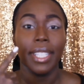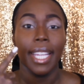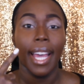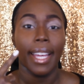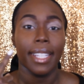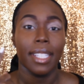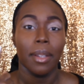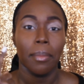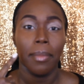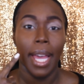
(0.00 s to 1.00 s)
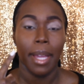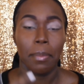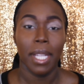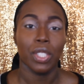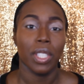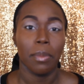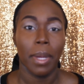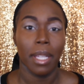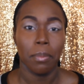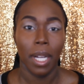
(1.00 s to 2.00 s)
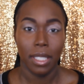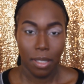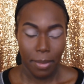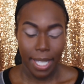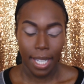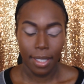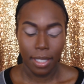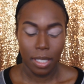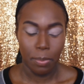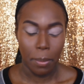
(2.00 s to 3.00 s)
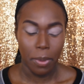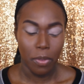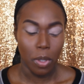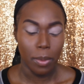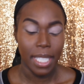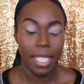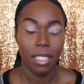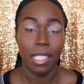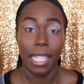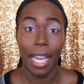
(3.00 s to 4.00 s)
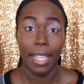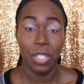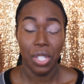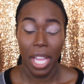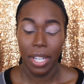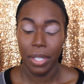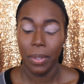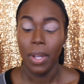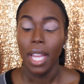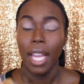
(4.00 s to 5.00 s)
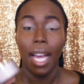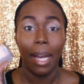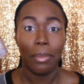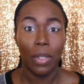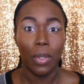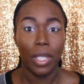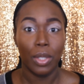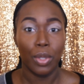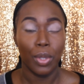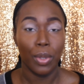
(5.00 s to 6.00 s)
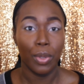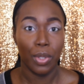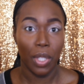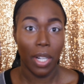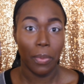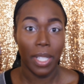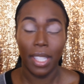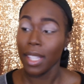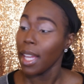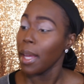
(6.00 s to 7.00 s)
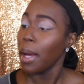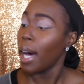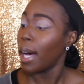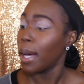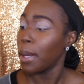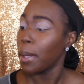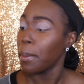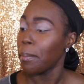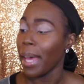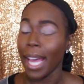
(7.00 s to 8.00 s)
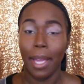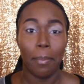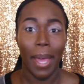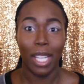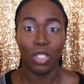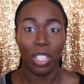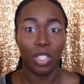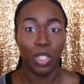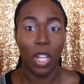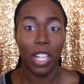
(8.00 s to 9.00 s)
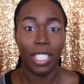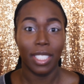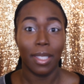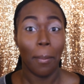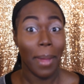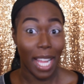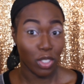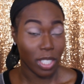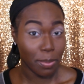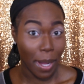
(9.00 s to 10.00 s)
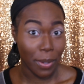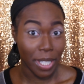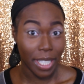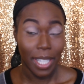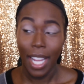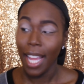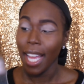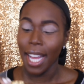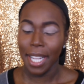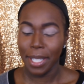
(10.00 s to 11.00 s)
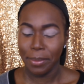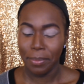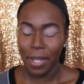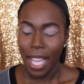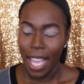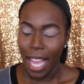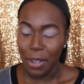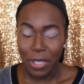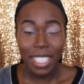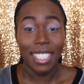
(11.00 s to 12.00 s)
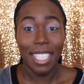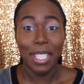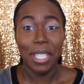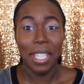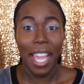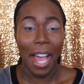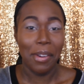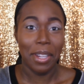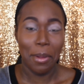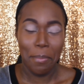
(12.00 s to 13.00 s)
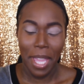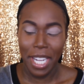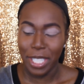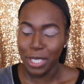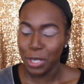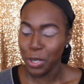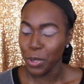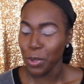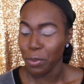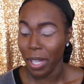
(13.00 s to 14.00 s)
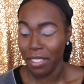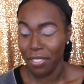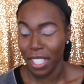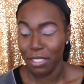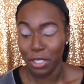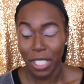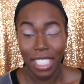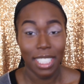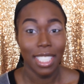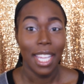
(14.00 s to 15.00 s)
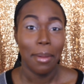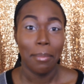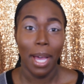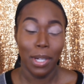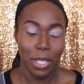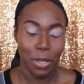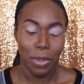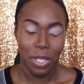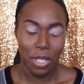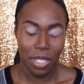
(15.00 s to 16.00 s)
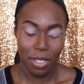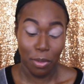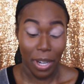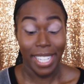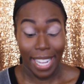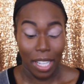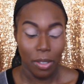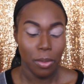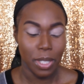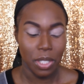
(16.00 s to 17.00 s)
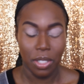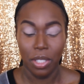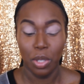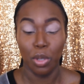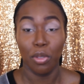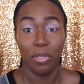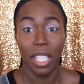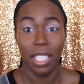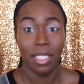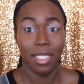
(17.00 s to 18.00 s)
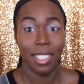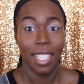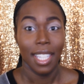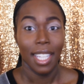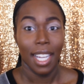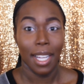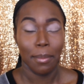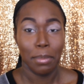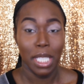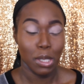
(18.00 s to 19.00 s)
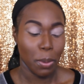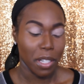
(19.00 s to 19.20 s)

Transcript: already added MAC Painterly Paint Pot to my eyelids, but before we get into the eyeshadow, I'm going to start with MAC PatrickStarrr's Patrick's powder. I want to see how it compares to my favorite powder, which is right now, which is the Too Faced Peach